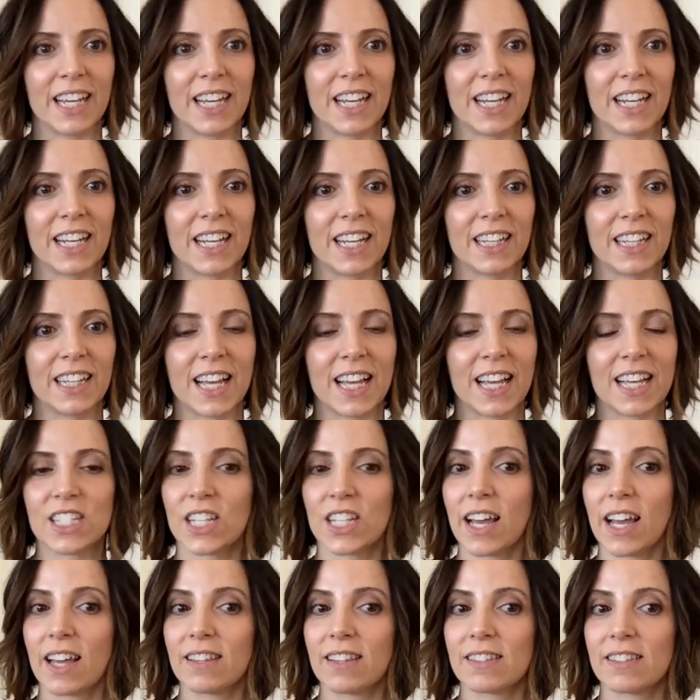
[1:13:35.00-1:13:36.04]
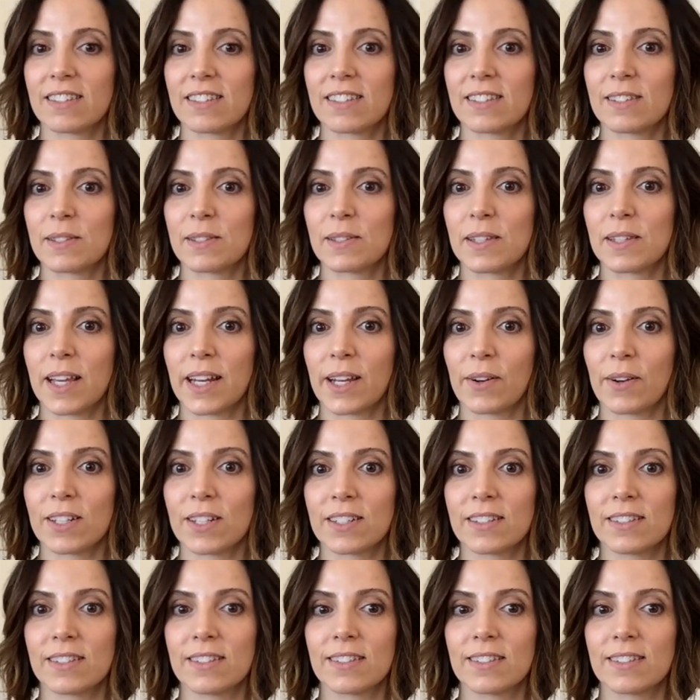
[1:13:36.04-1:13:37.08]
Last chance. Any
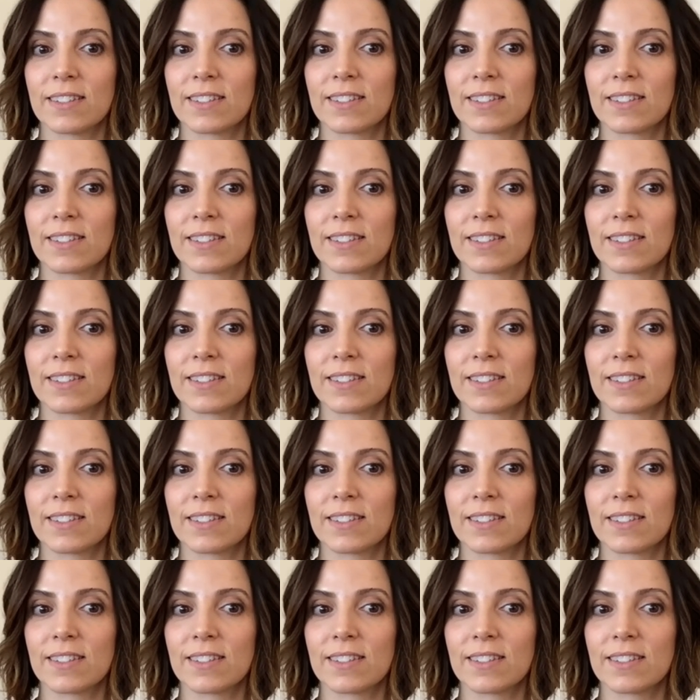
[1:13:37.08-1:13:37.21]
questions?